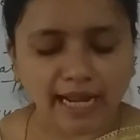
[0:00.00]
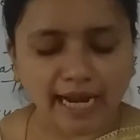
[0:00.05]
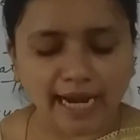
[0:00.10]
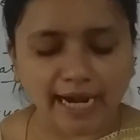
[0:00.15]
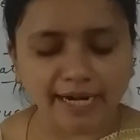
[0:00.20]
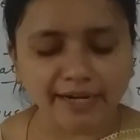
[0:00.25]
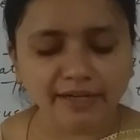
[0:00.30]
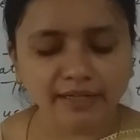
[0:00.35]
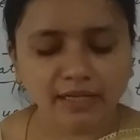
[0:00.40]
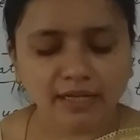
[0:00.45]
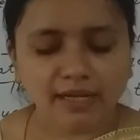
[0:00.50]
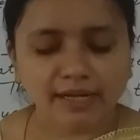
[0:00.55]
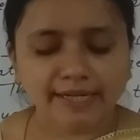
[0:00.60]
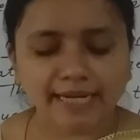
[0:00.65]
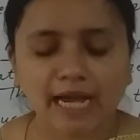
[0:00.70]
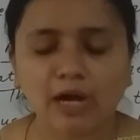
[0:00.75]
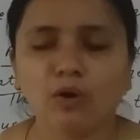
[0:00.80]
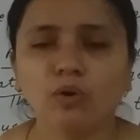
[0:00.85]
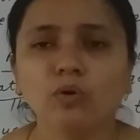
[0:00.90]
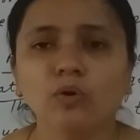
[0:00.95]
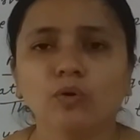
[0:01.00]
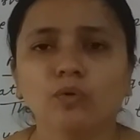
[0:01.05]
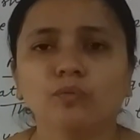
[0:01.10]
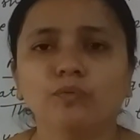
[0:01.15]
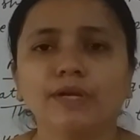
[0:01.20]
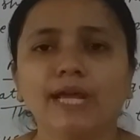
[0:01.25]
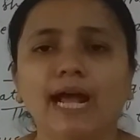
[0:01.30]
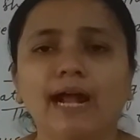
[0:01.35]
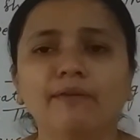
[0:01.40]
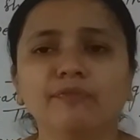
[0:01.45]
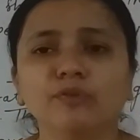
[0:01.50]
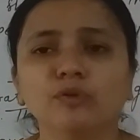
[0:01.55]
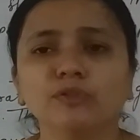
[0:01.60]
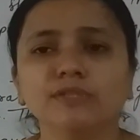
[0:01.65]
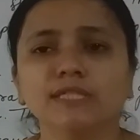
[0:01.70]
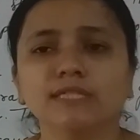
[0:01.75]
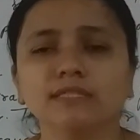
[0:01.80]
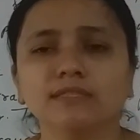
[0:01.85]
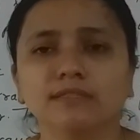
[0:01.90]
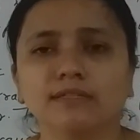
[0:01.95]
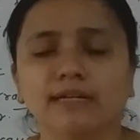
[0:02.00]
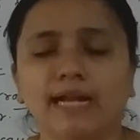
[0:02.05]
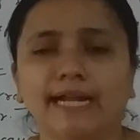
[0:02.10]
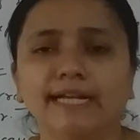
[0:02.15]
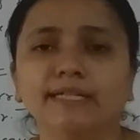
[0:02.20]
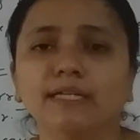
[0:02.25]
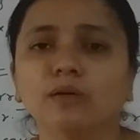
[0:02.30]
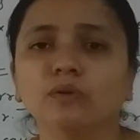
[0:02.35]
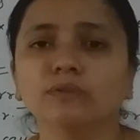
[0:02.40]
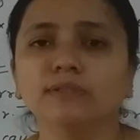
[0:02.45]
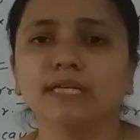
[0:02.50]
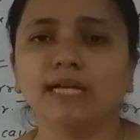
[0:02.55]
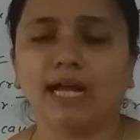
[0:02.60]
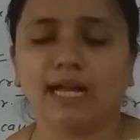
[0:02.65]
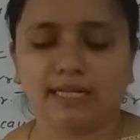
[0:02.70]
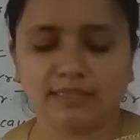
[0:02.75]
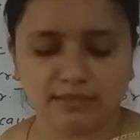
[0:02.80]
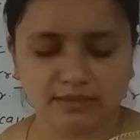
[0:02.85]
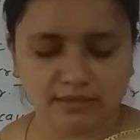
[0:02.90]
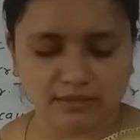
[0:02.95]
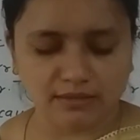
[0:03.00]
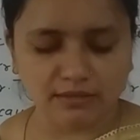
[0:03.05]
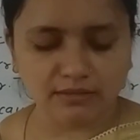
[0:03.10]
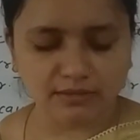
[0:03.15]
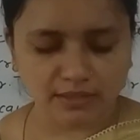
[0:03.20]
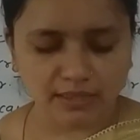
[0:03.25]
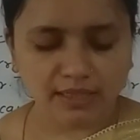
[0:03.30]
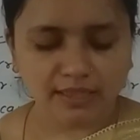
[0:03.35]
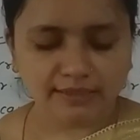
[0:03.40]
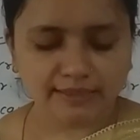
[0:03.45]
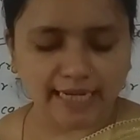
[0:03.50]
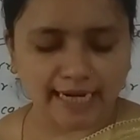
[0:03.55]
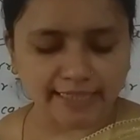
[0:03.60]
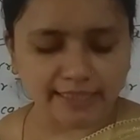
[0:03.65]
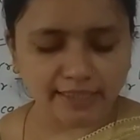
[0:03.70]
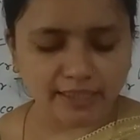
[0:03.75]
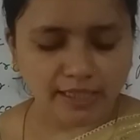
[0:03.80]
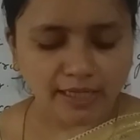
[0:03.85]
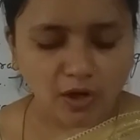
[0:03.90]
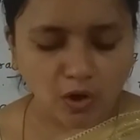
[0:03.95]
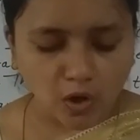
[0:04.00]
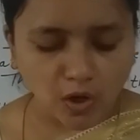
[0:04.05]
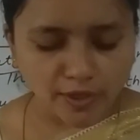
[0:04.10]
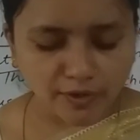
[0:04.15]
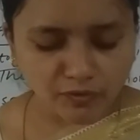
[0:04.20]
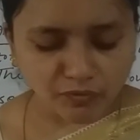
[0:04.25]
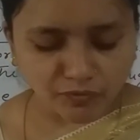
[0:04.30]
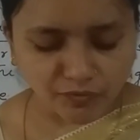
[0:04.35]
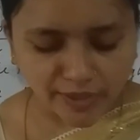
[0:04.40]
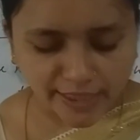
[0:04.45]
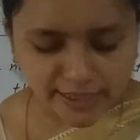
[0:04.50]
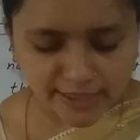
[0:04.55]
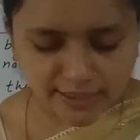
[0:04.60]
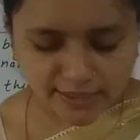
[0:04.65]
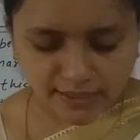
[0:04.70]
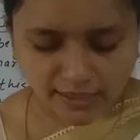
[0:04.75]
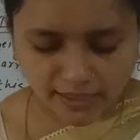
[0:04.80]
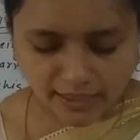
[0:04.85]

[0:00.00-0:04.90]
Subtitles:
and now we have to just write down the answers that on which